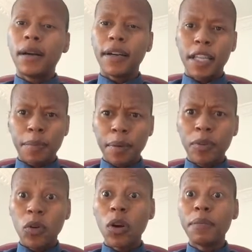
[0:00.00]
Other
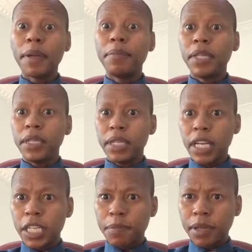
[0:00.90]
people call me BBBEE
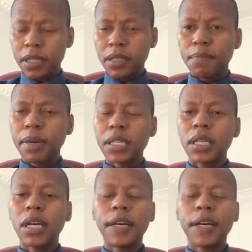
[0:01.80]
expert, but